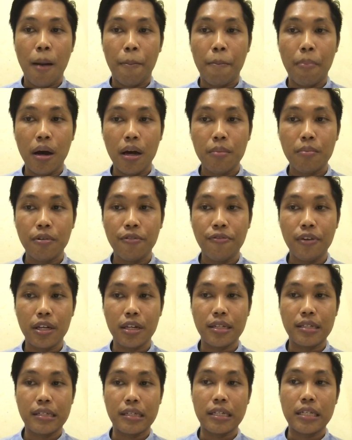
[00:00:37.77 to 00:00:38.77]
Biomorphic
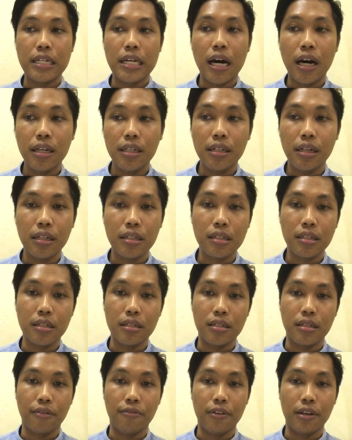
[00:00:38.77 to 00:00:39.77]
is another
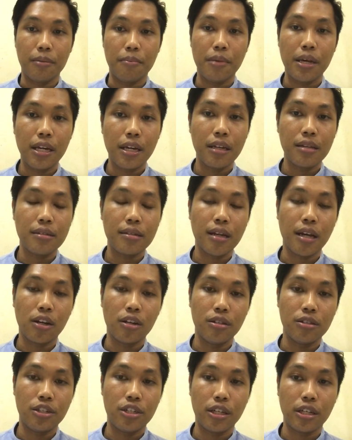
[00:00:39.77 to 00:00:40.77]
alternative in making
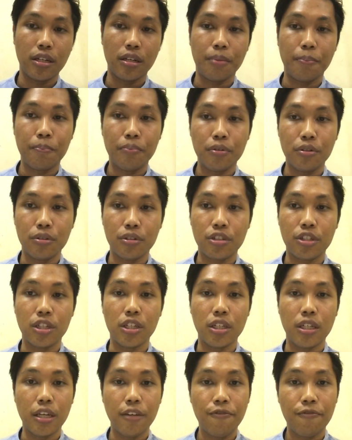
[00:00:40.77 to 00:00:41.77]
psychological approach
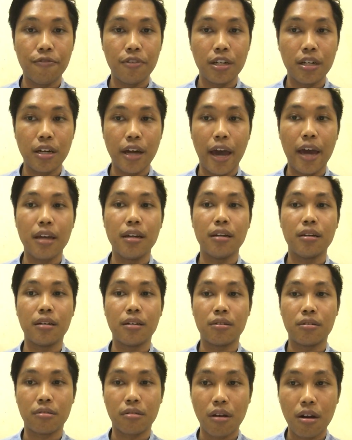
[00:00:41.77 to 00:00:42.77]
differ and
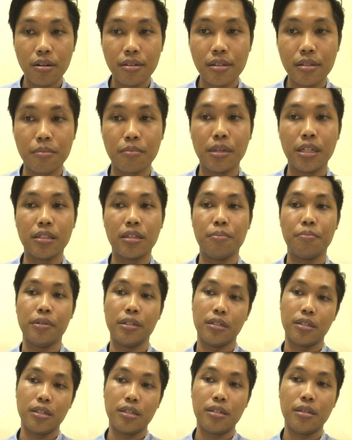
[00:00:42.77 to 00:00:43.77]
across
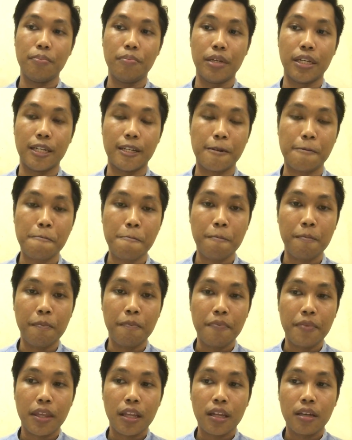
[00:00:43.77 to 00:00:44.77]
multiple disciplines.
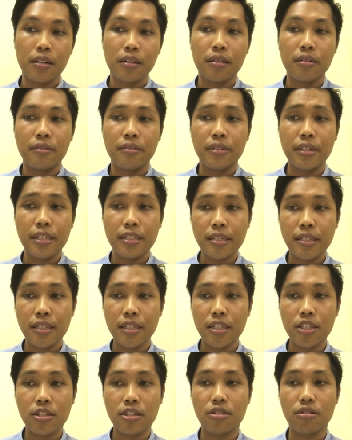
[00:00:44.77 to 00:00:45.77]

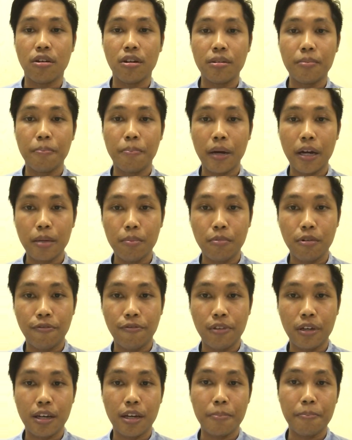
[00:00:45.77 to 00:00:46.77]
Research on
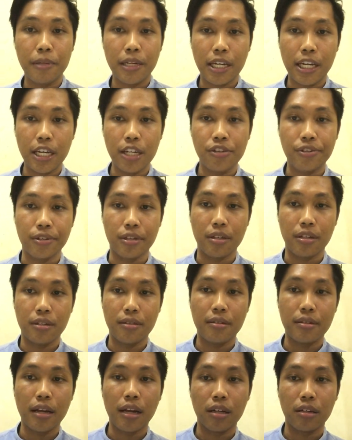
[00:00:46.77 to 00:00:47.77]
biomorphic application in
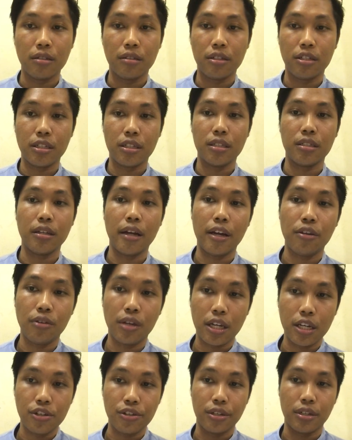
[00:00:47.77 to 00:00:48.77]
psychological
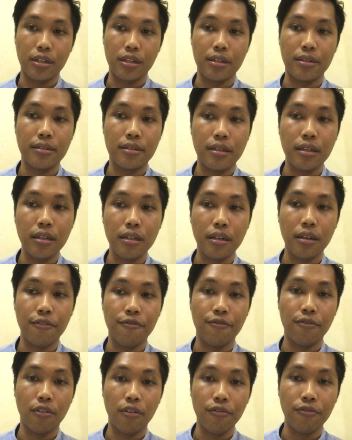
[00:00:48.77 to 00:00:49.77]
education is still
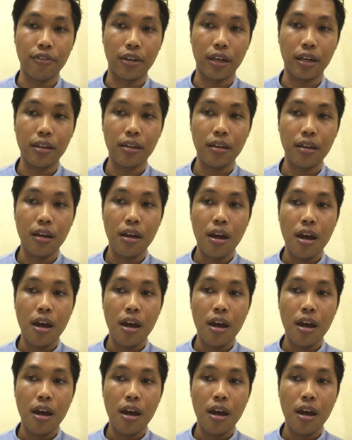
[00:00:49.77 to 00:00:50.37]
evolving.